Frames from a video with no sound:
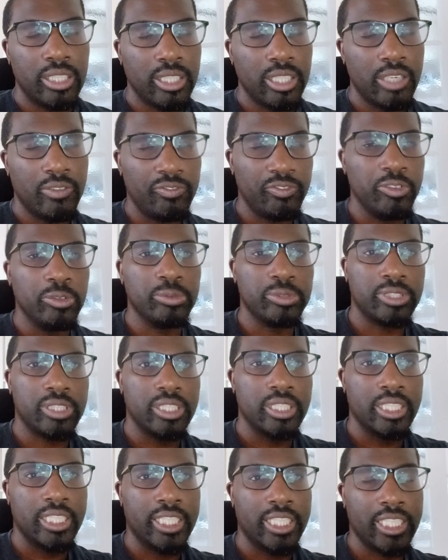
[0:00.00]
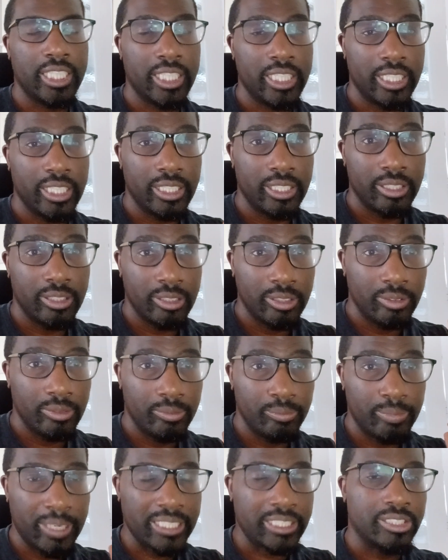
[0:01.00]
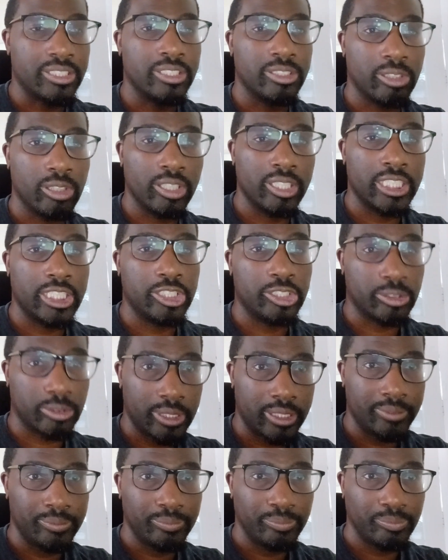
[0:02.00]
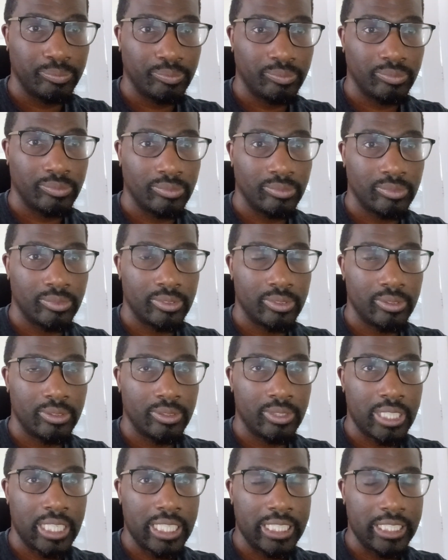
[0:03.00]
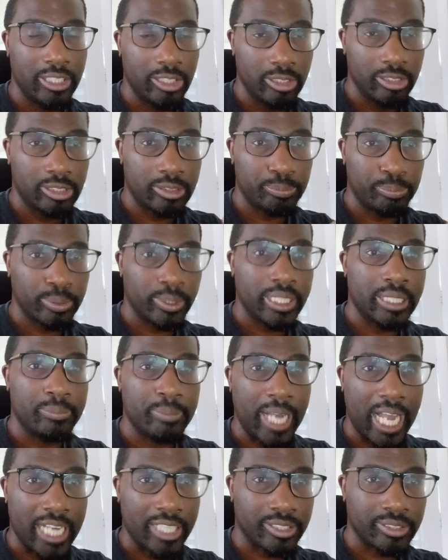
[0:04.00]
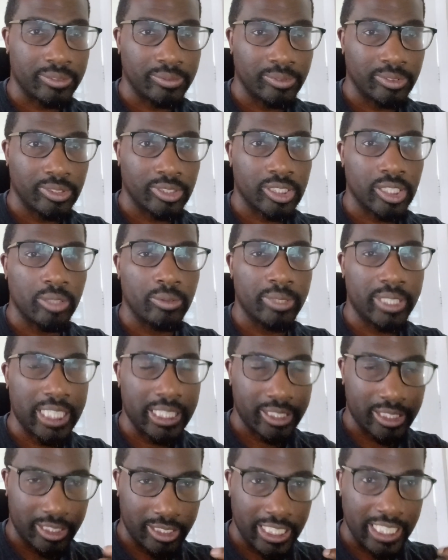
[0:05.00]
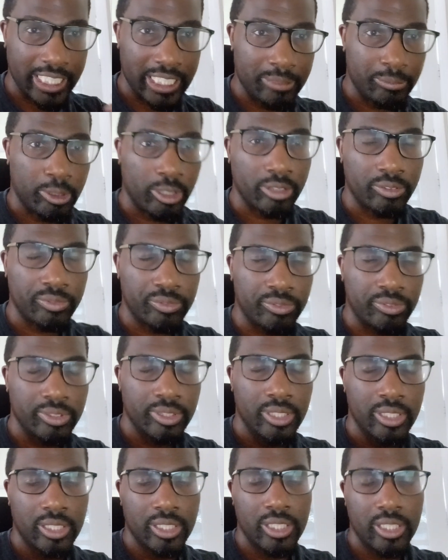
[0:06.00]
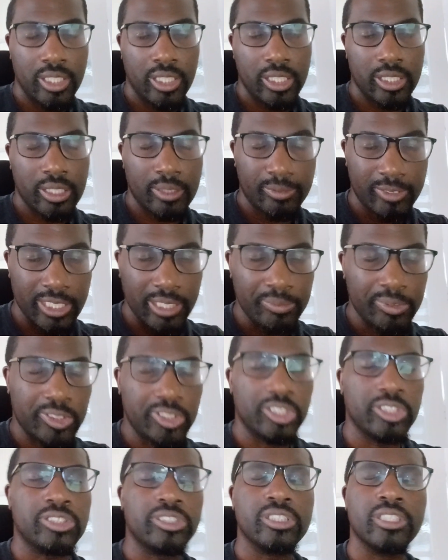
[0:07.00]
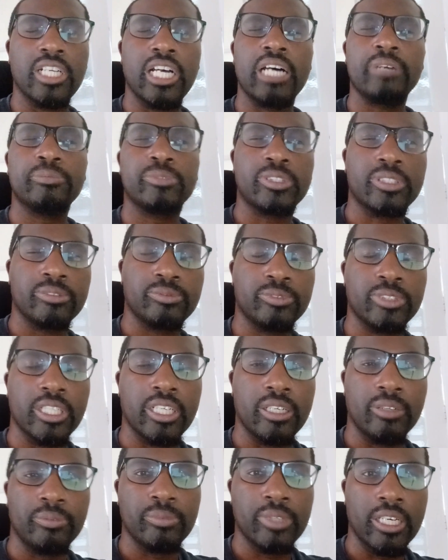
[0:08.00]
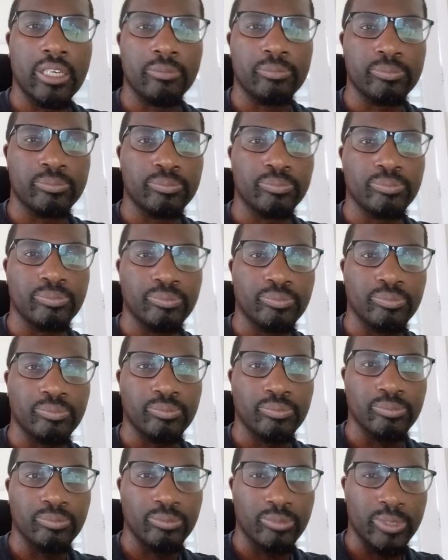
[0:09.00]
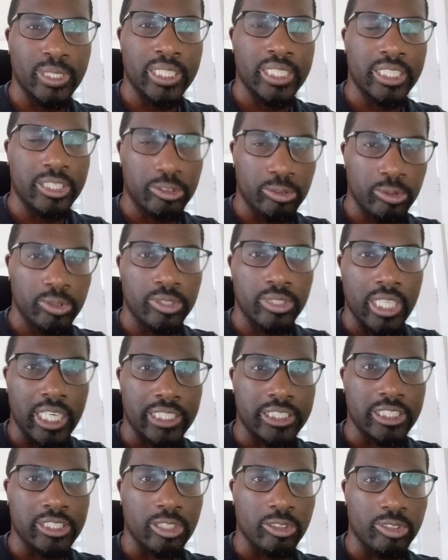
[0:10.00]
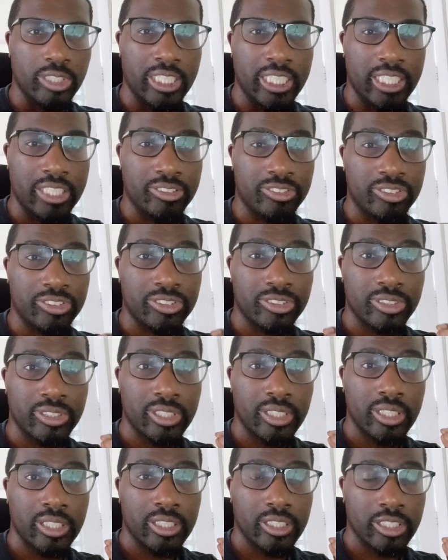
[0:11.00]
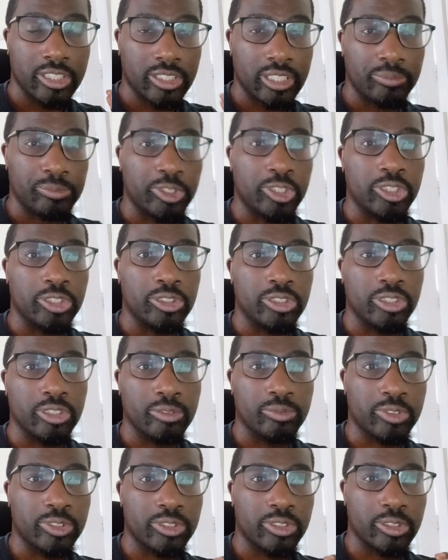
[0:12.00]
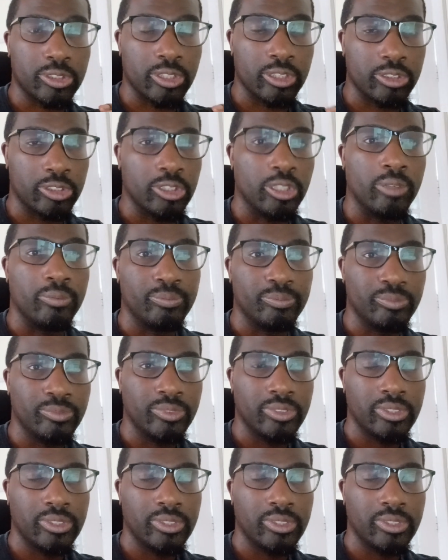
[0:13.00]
Unfortunately, Maddison got an injury, and it looked pretty bad, so we had to take him off. The substitution I'm really scrutinising on is the substitution of Son.